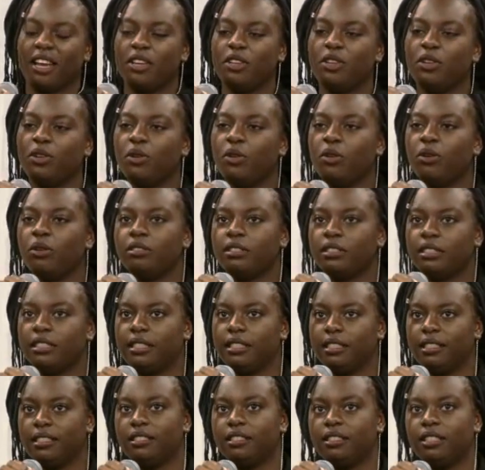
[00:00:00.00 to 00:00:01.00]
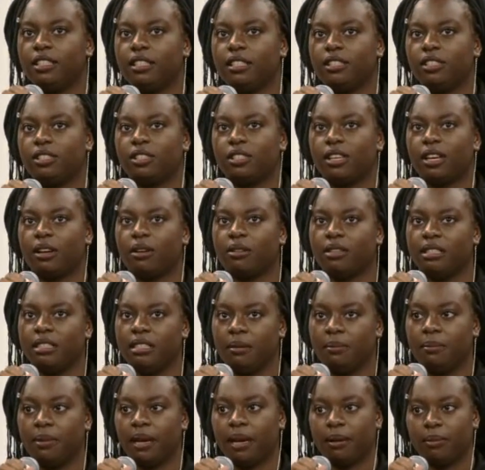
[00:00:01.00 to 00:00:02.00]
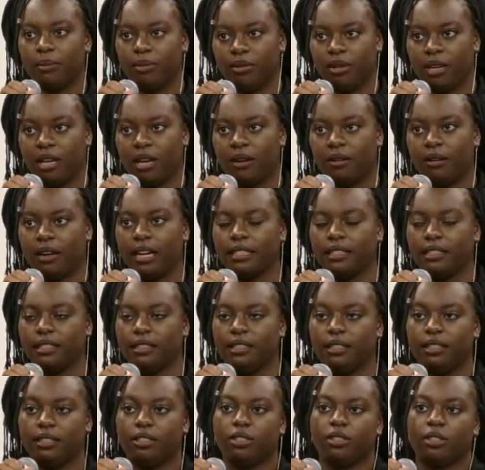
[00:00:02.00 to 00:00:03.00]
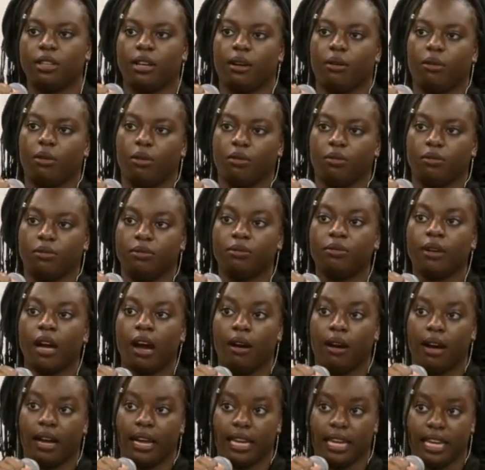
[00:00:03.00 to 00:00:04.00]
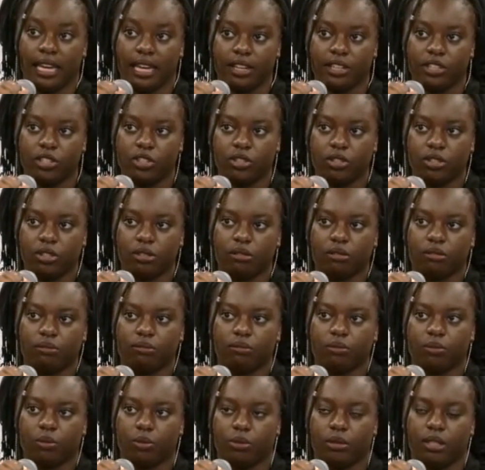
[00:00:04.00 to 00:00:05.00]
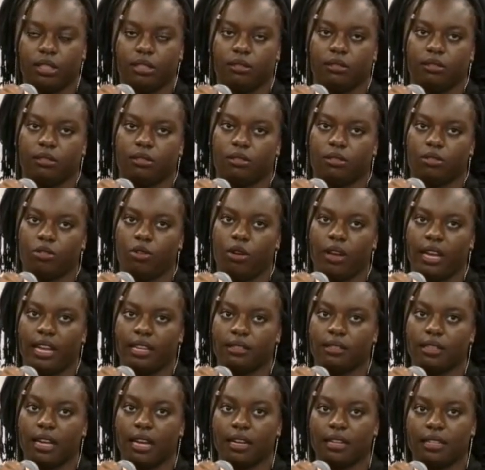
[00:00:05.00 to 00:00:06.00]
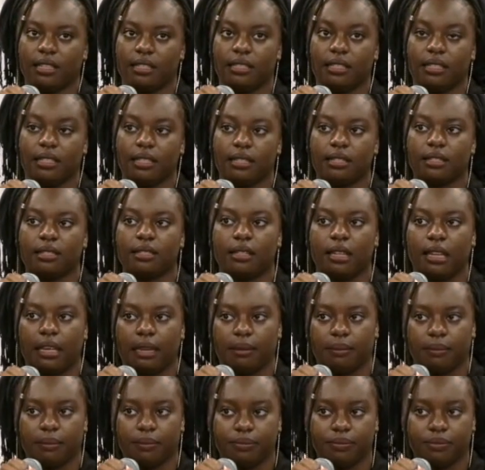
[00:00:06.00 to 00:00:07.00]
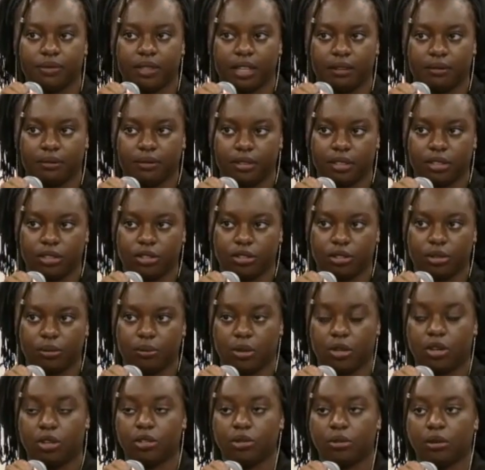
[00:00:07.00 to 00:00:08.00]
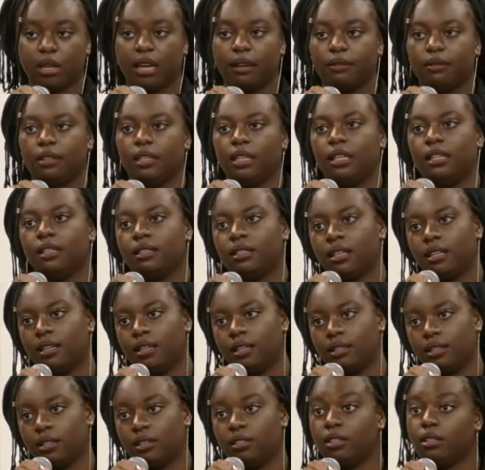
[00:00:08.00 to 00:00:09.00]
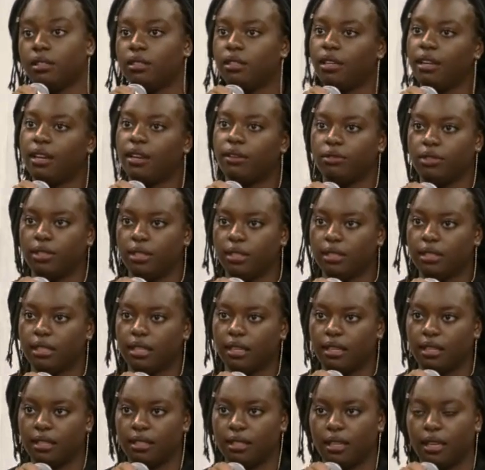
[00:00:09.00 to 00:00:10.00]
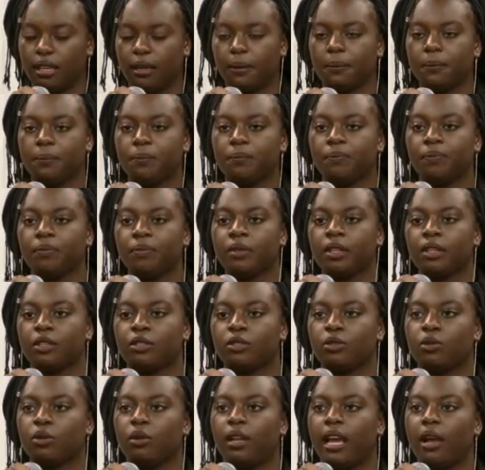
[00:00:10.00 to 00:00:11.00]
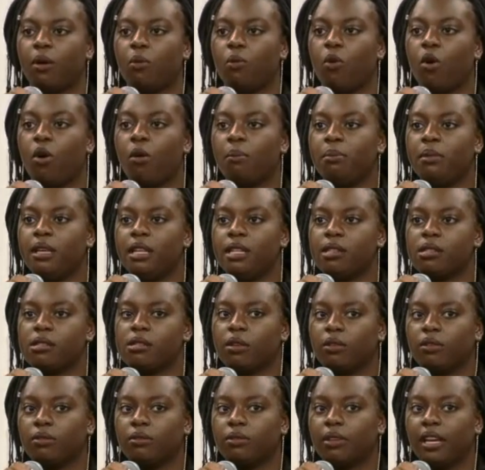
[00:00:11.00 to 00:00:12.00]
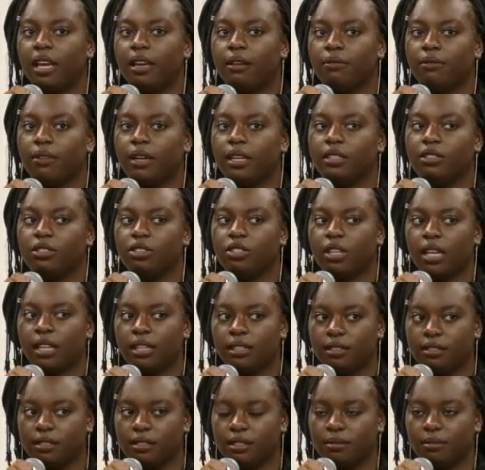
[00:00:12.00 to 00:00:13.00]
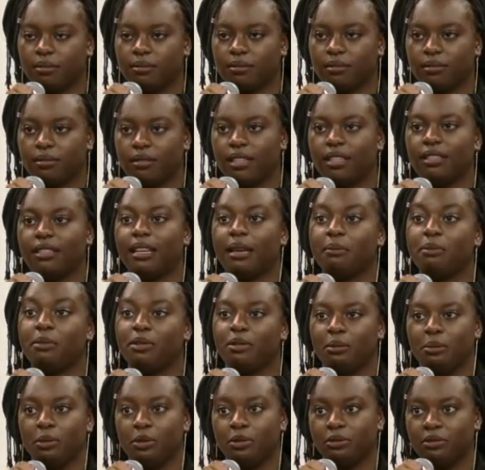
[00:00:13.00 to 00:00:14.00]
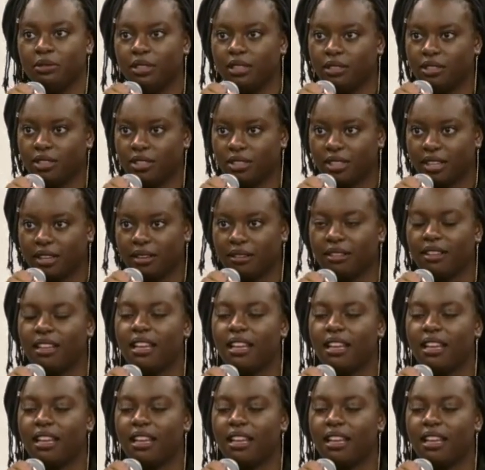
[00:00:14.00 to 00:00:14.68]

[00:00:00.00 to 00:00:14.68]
You know, the digital in the Bible now and the digital of our age, it's not exactly the same definition because we have the internet and they didn't have the internet there. So, like, what means of evangelism? Let me remove digital.